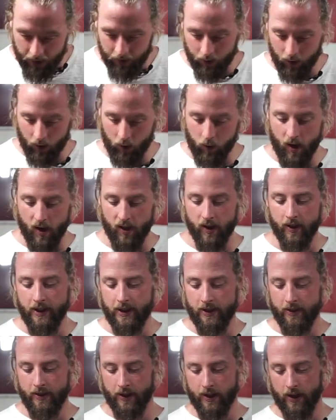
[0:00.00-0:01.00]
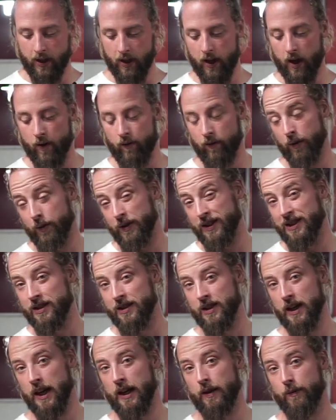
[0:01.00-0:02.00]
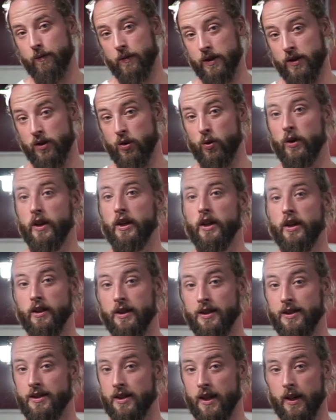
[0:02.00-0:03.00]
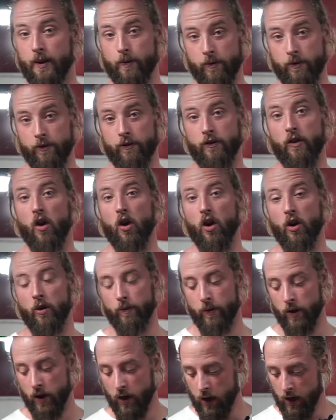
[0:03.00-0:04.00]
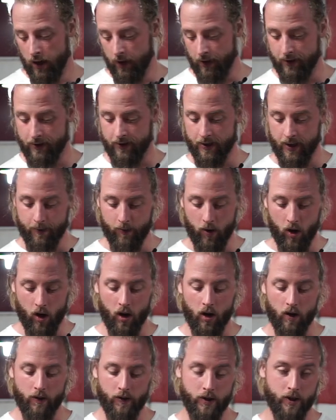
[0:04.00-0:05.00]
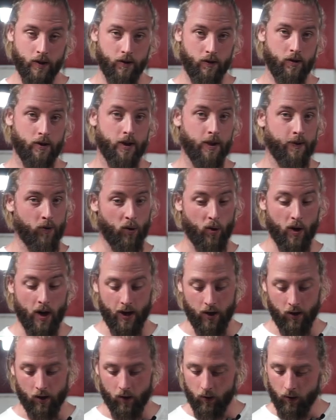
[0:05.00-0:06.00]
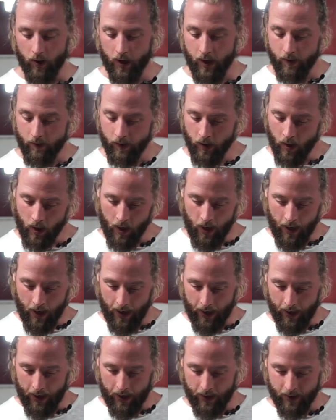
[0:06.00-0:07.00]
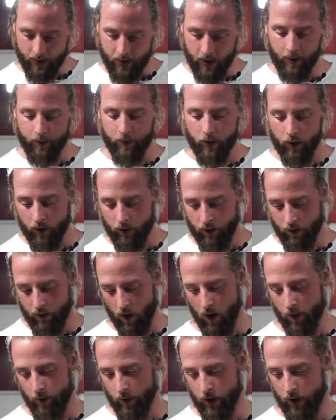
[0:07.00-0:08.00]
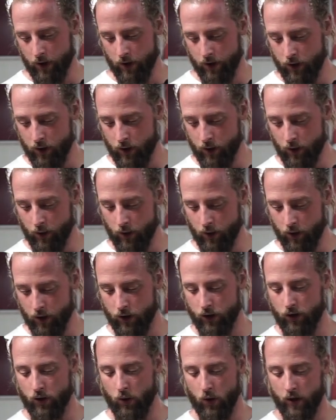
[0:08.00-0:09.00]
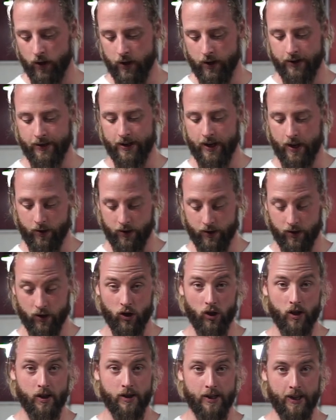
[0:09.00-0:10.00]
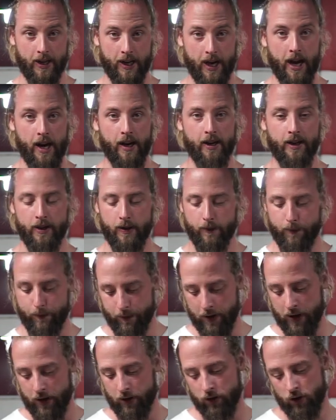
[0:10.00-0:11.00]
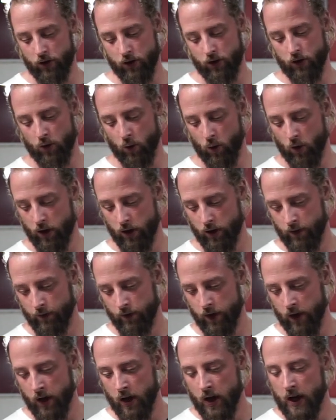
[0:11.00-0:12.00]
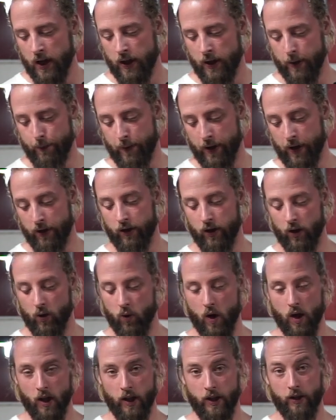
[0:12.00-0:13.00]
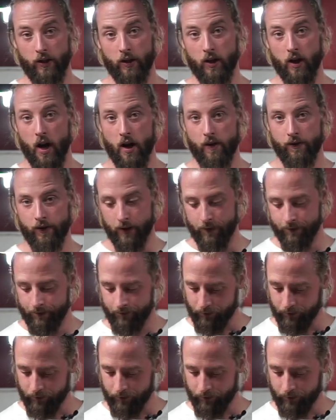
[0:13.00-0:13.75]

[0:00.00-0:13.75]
different qualities that can come from the same tree, the same farm, the same harvest of the same varietal, right? And it's up to the farmer to sort this out as good as they can. The better the sort, the better the quality of the coffee.